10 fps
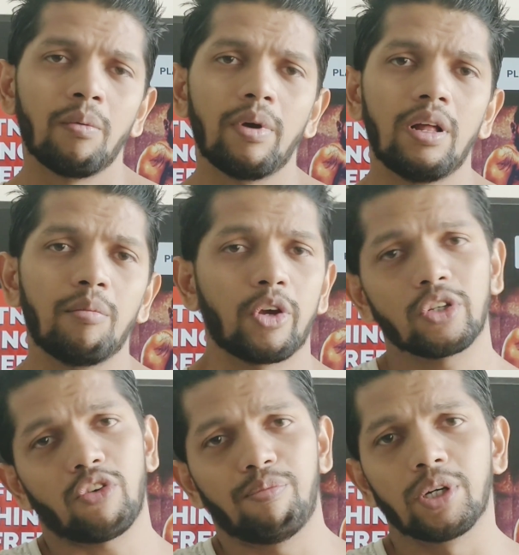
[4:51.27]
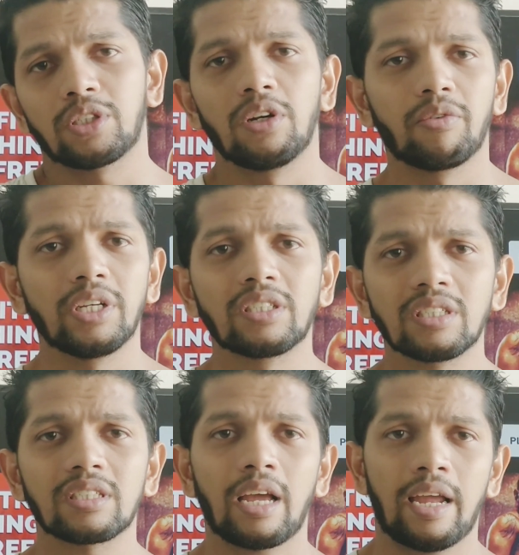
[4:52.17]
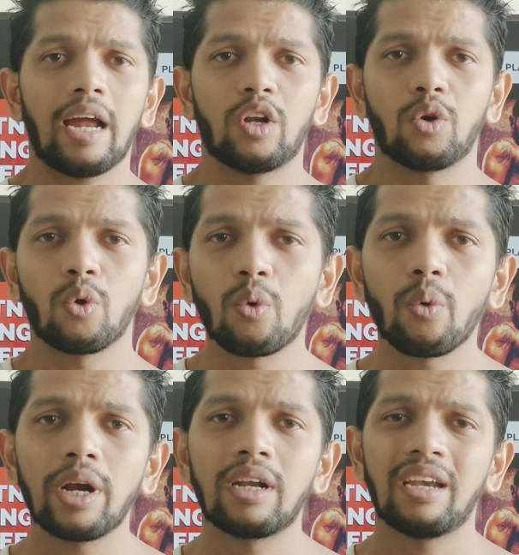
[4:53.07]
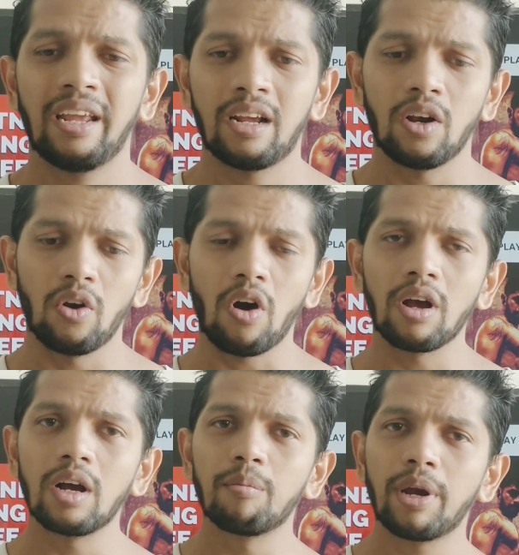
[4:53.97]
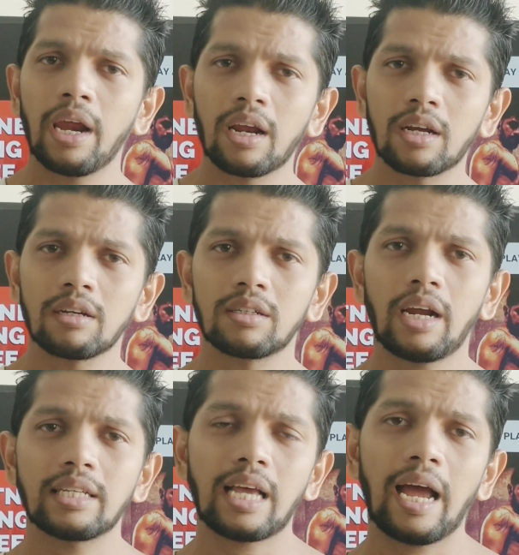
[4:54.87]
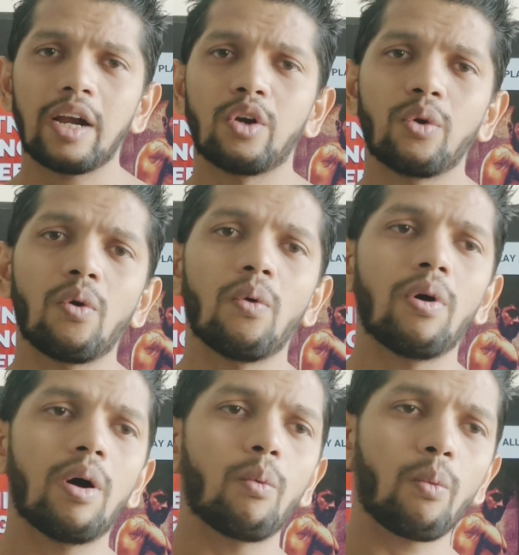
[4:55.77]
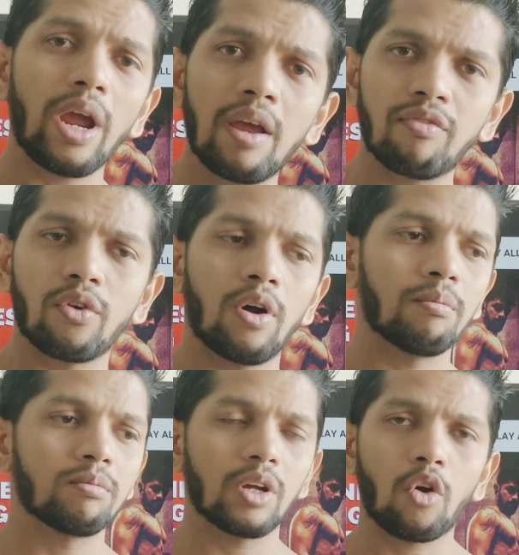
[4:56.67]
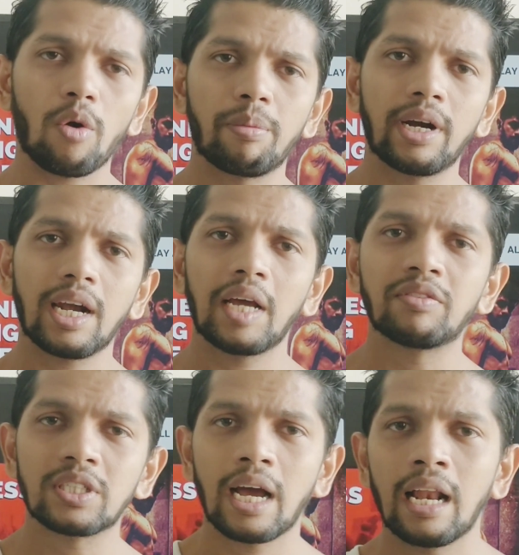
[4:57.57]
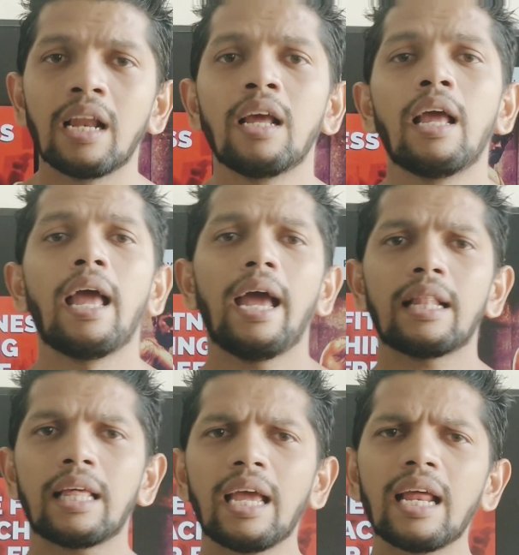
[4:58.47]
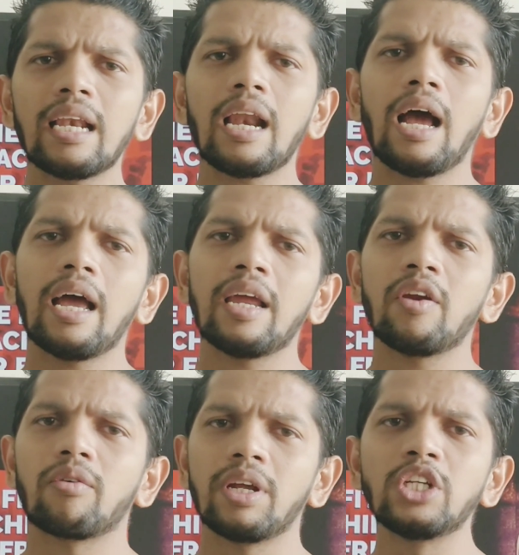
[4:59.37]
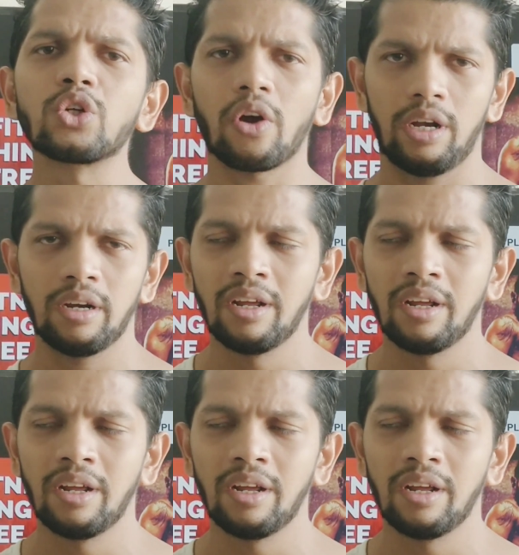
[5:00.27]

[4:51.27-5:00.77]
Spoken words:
Well, because of personal reasons, I had to quit, take a longer break as I had to go away from the corporate lifestyle. And then I rejoined.